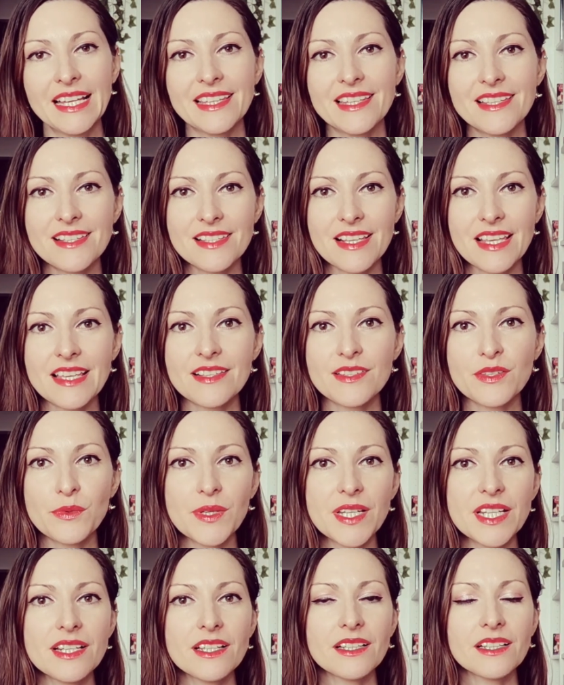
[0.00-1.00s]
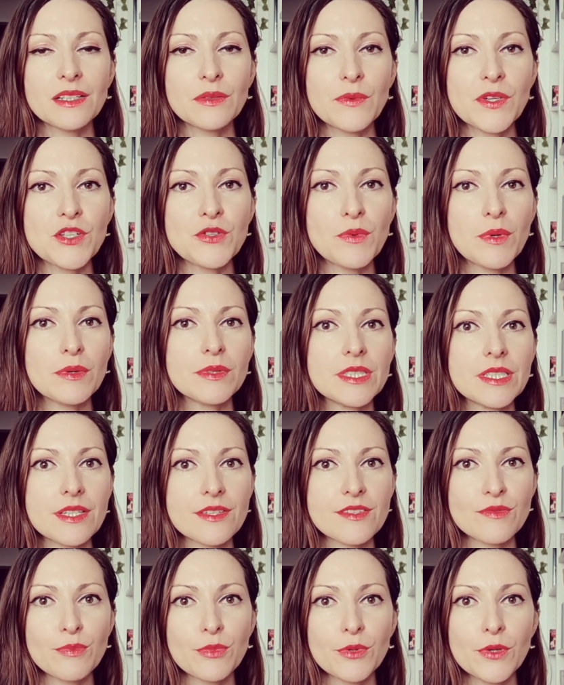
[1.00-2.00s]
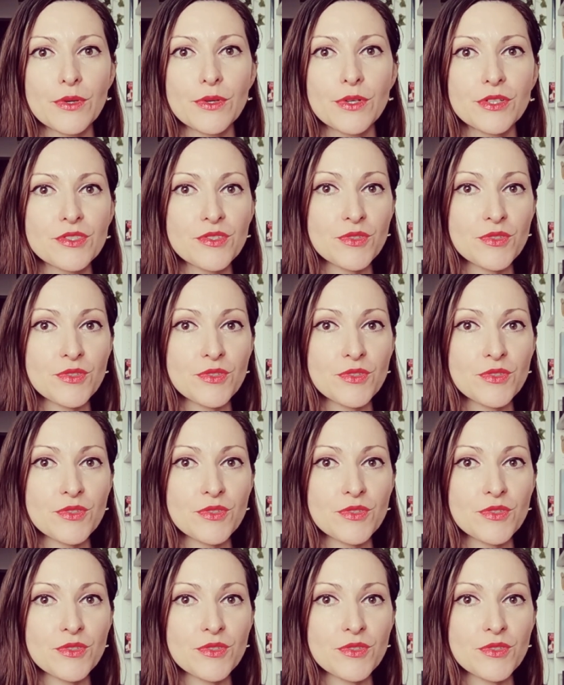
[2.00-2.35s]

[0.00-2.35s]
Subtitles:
This is a reading in which we will explore